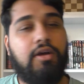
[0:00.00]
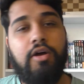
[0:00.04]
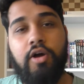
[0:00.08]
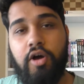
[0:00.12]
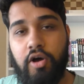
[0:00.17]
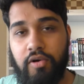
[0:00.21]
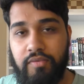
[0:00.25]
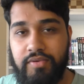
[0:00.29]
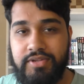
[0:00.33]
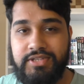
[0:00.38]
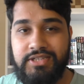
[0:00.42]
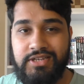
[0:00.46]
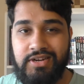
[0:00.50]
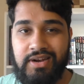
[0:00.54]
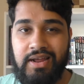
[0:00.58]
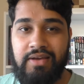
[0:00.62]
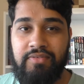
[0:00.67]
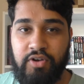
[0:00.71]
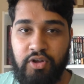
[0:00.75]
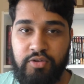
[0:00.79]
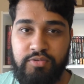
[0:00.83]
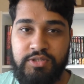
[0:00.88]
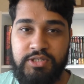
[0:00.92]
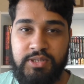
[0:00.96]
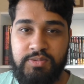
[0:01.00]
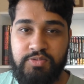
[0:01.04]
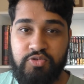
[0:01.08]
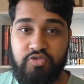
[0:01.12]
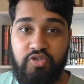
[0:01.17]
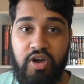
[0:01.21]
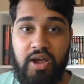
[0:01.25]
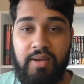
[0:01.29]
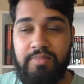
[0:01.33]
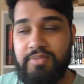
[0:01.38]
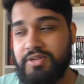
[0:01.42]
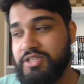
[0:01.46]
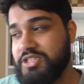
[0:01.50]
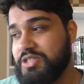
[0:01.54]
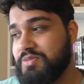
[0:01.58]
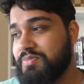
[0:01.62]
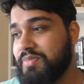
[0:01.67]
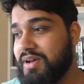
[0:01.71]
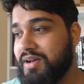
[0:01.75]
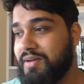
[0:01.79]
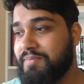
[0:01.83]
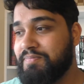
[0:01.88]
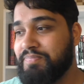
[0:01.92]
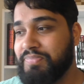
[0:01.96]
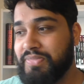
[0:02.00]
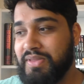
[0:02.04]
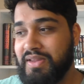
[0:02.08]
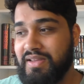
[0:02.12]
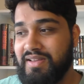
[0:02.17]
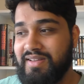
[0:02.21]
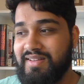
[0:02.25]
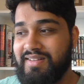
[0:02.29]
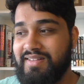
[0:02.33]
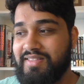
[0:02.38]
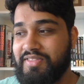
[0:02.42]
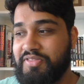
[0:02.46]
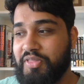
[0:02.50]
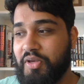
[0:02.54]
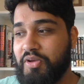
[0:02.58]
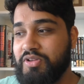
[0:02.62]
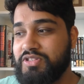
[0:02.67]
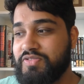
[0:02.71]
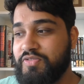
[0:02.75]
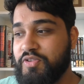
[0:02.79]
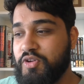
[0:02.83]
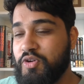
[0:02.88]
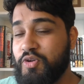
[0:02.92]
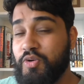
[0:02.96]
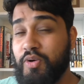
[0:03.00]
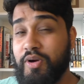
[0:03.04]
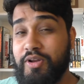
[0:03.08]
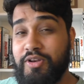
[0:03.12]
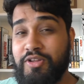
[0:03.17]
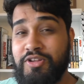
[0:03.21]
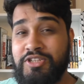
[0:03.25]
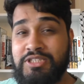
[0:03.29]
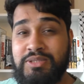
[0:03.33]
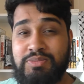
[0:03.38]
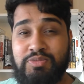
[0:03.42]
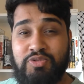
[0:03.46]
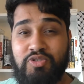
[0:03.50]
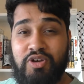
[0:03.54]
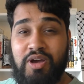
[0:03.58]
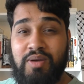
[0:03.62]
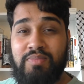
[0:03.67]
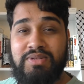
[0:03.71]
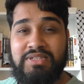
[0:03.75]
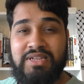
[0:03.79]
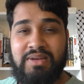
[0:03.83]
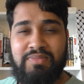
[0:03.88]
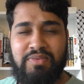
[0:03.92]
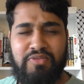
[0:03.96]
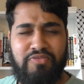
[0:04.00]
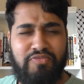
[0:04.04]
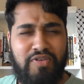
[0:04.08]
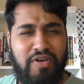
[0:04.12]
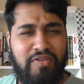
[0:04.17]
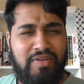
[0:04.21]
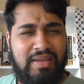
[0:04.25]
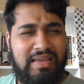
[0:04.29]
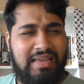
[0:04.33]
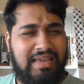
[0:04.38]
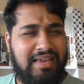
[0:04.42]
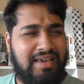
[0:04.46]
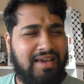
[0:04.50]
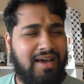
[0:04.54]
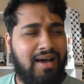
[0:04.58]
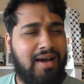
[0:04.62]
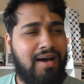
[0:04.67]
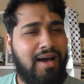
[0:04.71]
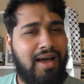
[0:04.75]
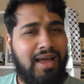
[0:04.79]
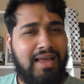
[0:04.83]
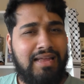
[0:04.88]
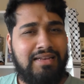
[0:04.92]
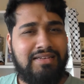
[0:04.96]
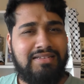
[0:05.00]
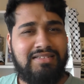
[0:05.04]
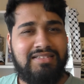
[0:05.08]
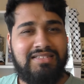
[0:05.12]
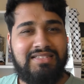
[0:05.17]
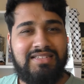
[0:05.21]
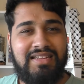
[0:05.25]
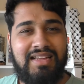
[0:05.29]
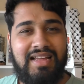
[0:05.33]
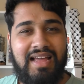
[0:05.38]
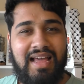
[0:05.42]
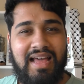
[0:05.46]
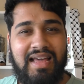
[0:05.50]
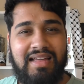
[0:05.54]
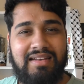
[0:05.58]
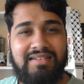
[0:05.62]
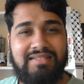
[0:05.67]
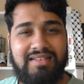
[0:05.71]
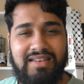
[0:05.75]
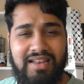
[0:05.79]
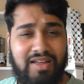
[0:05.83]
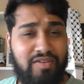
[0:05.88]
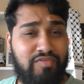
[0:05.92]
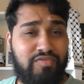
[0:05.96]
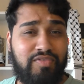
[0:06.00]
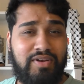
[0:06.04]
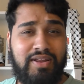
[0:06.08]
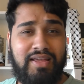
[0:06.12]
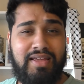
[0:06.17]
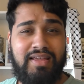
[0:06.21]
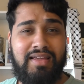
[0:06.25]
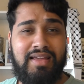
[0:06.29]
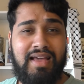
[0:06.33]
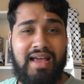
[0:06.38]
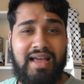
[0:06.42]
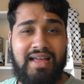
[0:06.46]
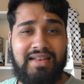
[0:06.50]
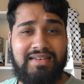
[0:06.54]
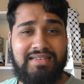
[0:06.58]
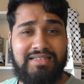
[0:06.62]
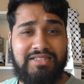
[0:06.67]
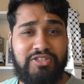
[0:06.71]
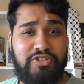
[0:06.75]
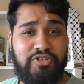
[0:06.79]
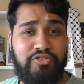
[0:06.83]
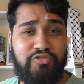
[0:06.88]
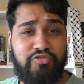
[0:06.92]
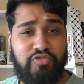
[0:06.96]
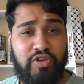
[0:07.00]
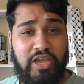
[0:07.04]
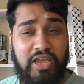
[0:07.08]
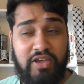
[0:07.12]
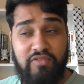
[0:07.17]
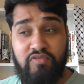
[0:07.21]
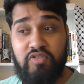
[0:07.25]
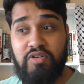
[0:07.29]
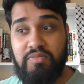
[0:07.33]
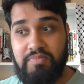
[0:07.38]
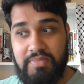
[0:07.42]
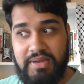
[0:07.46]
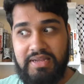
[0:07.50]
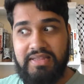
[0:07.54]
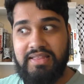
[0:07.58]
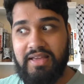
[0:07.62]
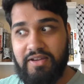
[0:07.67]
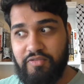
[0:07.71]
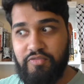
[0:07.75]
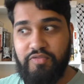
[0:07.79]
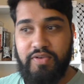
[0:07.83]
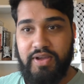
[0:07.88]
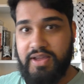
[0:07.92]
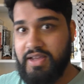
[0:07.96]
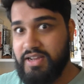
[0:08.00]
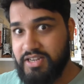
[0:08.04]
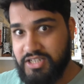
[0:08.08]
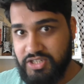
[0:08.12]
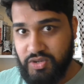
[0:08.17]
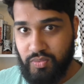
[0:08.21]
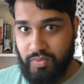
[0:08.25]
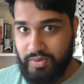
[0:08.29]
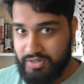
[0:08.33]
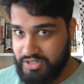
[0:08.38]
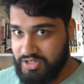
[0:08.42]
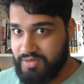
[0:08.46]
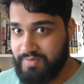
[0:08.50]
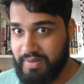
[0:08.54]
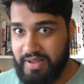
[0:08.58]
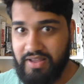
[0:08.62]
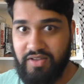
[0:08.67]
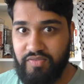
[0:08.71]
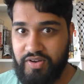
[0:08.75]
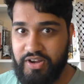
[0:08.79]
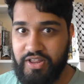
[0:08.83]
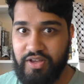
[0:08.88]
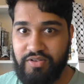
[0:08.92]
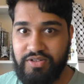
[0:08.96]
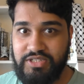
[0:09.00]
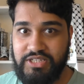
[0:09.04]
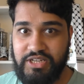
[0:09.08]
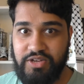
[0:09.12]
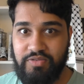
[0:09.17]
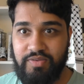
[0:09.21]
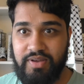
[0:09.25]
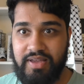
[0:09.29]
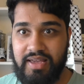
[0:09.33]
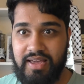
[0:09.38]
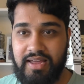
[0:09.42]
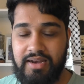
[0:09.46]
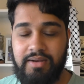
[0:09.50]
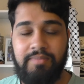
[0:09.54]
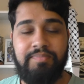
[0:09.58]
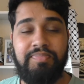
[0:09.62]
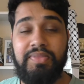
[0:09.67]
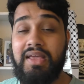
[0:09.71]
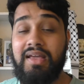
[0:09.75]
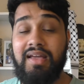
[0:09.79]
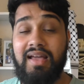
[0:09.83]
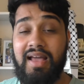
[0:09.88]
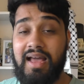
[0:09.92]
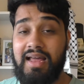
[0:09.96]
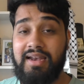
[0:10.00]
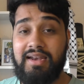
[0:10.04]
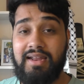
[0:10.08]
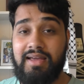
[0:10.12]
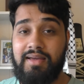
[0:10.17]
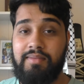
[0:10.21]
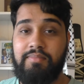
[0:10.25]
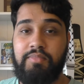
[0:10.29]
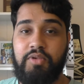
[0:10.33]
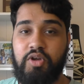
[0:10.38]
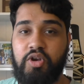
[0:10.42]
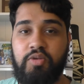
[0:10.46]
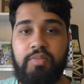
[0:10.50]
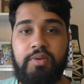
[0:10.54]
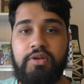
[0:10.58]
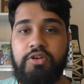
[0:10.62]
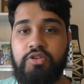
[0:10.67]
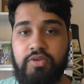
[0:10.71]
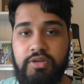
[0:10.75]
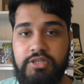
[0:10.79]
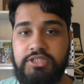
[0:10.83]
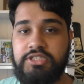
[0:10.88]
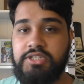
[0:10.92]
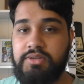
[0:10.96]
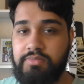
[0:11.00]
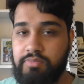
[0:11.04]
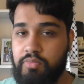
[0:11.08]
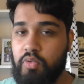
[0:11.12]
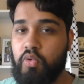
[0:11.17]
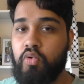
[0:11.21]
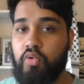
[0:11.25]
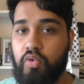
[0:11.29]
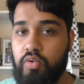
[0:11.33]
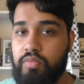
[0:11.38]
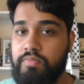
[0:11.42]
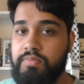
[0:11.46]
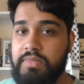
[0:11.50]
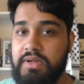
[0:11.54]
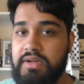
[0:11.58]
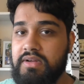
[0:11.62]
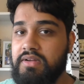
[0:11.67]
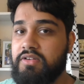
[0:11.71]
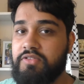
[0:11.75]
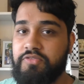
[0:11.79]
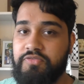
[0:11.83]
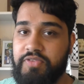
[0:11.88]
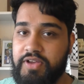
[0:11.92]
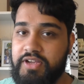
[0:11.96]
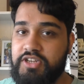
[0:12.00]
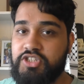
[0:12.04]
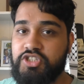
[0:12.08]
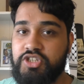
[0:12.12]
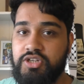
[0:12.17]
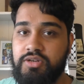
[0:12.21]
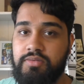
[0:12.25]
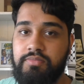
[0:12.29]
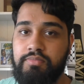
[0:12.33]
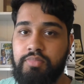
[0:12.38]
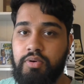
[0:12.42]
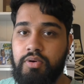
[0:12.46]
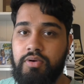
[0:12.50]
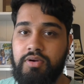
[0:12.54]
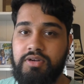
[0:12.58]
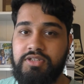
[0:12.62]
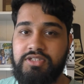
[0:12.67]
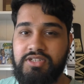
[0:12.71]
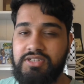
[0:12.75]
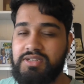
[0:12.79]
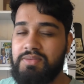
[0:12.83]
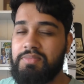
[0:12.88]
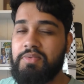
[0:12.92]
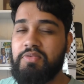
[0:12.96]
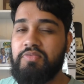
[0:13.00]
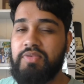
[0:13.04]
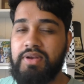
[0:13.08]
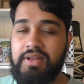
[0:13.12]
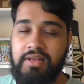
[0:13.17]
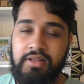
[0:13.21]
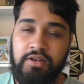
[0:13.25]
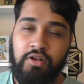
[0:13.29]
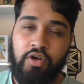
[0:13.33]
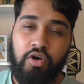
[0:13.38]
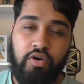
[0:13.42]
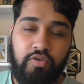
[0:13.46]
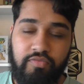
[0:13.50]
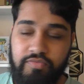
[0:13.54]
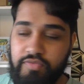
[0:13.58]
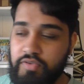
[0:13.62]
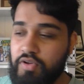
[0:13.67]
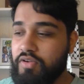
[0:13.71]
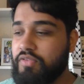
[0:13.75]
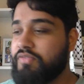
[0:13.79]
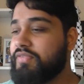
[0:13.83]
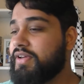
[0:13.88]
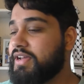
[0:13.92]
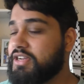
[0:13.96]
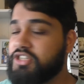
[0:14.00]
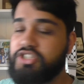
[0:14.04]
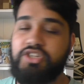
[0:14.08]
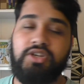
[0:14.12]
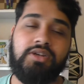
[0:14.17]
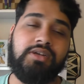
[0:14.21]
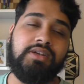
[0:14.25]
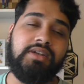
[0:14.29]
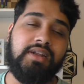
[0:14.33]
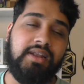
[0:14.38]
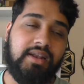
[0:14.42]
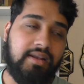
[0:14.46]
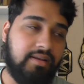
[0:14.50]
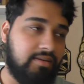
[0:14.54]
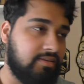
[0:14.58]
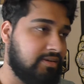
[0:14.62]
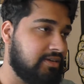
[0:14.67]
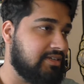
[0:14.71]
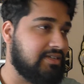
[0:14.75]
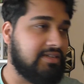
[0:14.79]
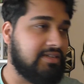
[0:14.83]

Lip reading: obviously I don't have a lot of subscribers, but those of you who are new subscribers have been very kind and lovely, and you've given me that vigor to want to make videos here again. And I'm going to be doing some more fiction books because I've been reading a lot of non-fiction, and